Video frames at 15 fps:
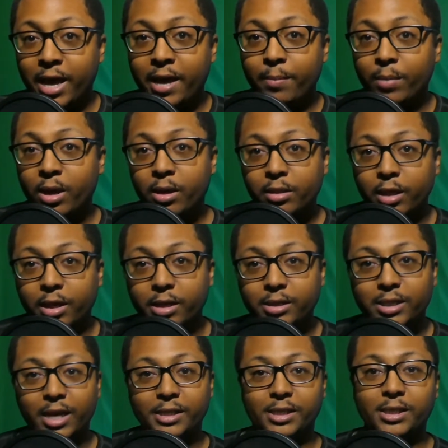game, the
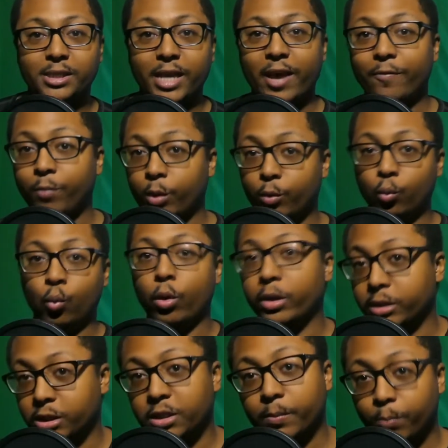contestants have but
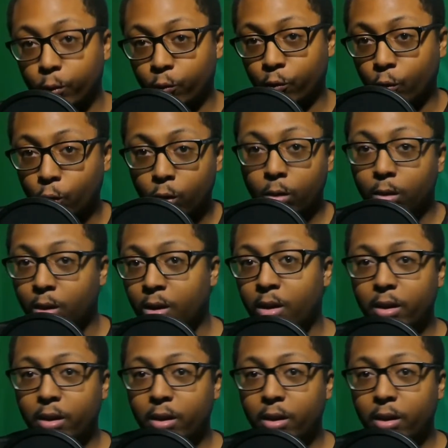one simple rule,